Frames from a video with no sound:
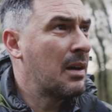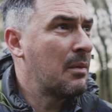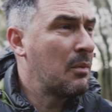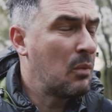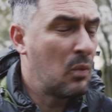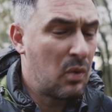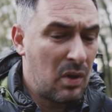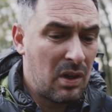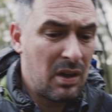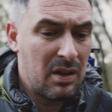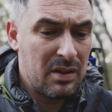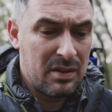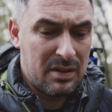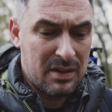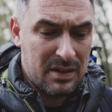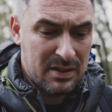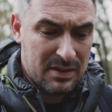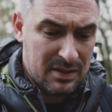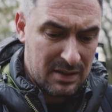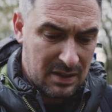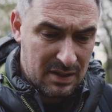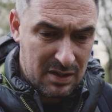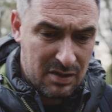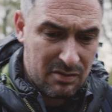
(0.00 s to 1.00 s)
Woodland is
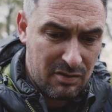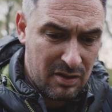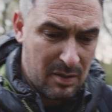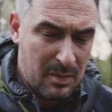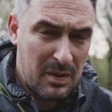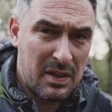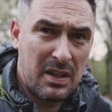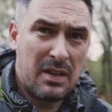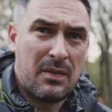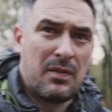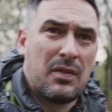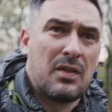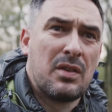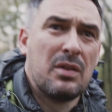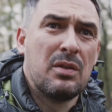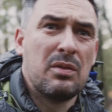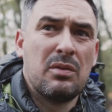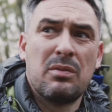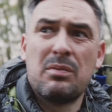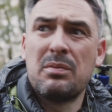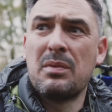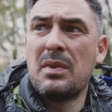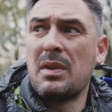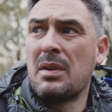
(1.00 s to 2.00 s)
extremely
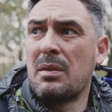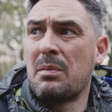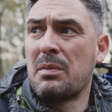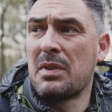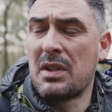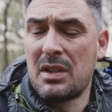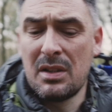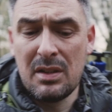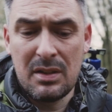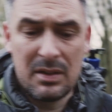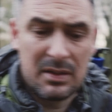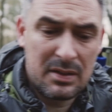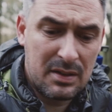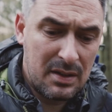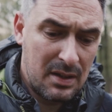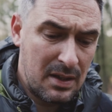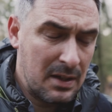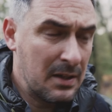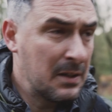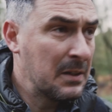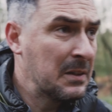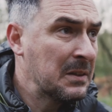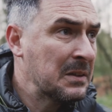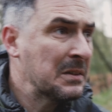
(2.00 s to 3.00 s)
difficult because
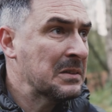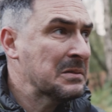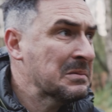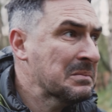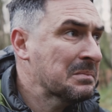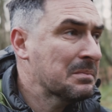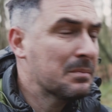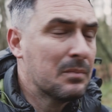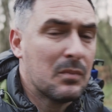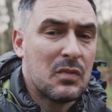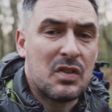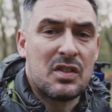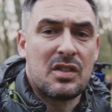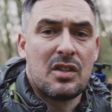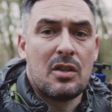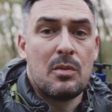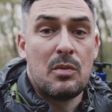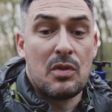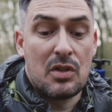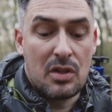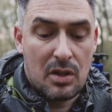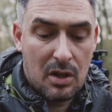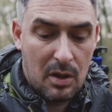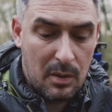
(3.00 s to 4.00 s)
there's so
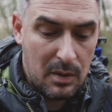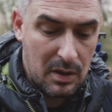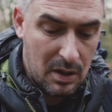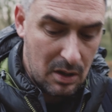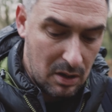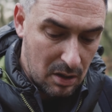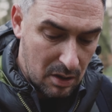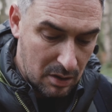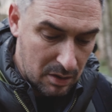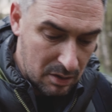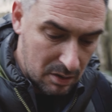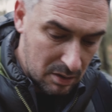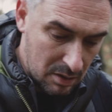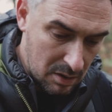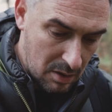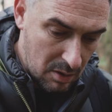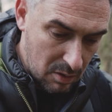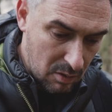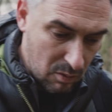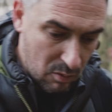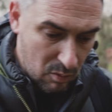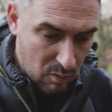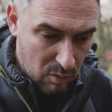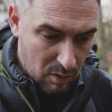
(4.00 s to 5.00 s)
much going on
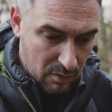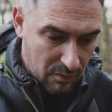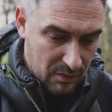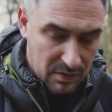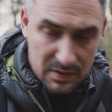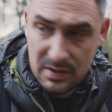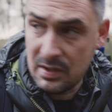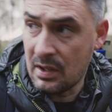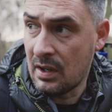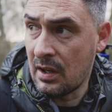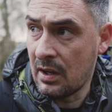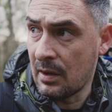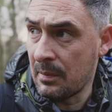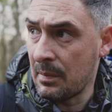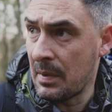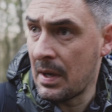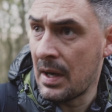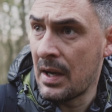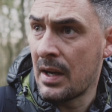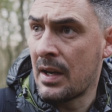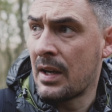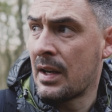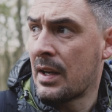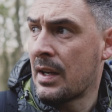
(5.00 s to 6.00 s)
all of the time.
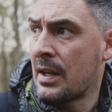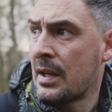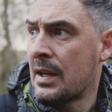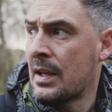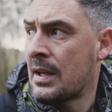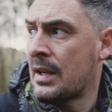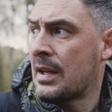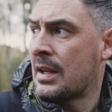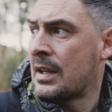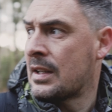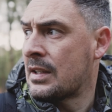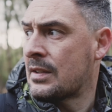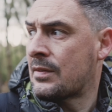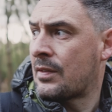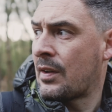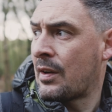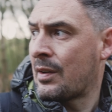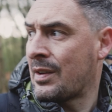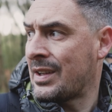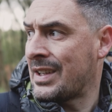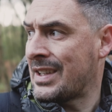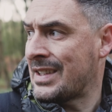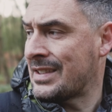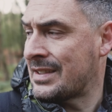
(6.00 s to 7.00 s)
It's
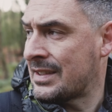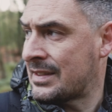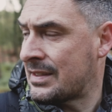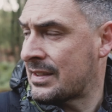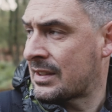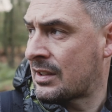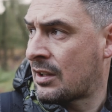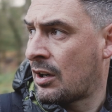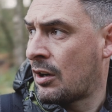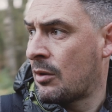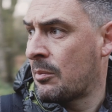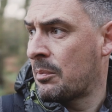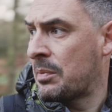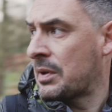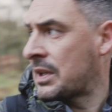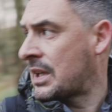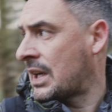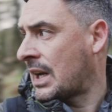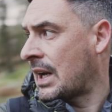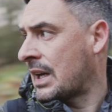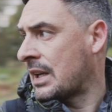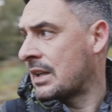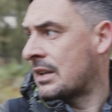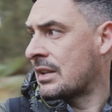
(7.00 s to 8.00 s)
very easy to
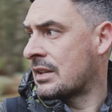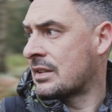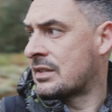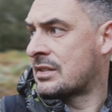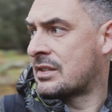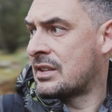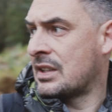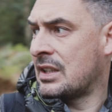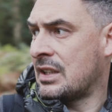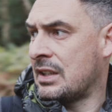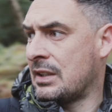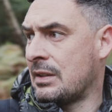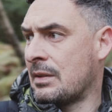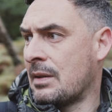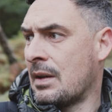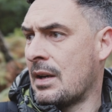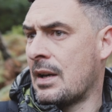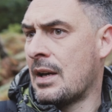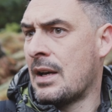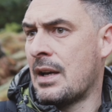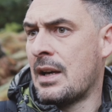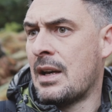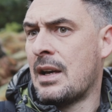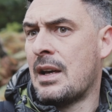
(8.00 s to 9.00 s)
complicate a scene,
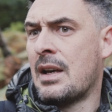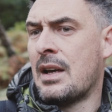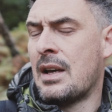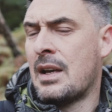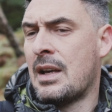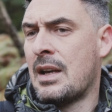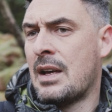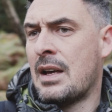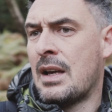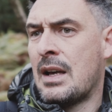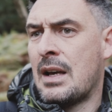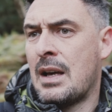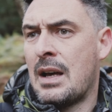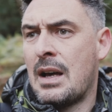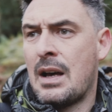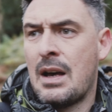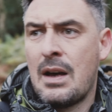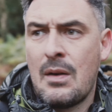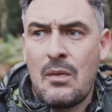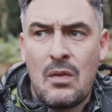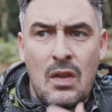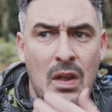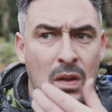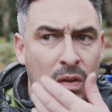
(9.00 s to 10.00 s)

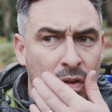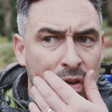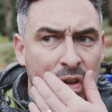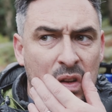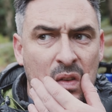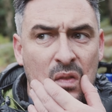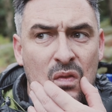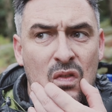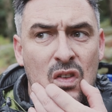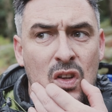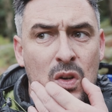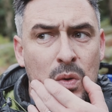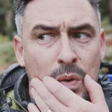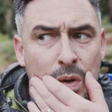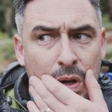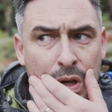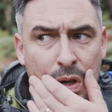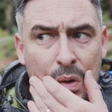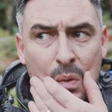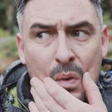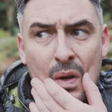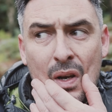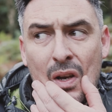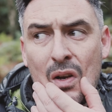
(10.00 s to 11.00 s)
and then the viewer,
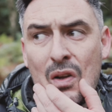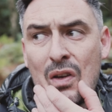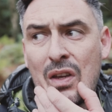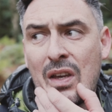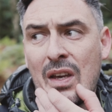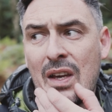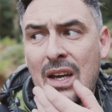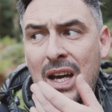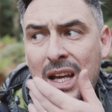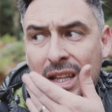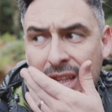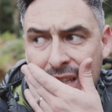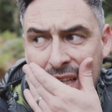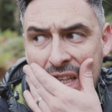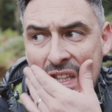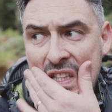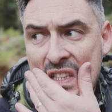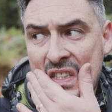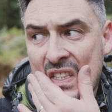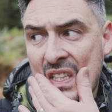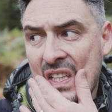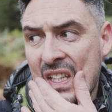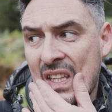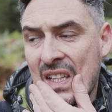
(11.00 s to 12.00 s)
when looking at that
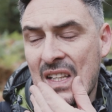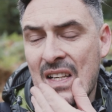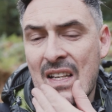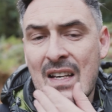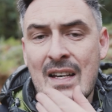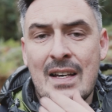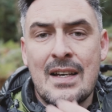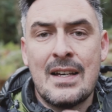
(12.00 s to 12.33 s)
scene,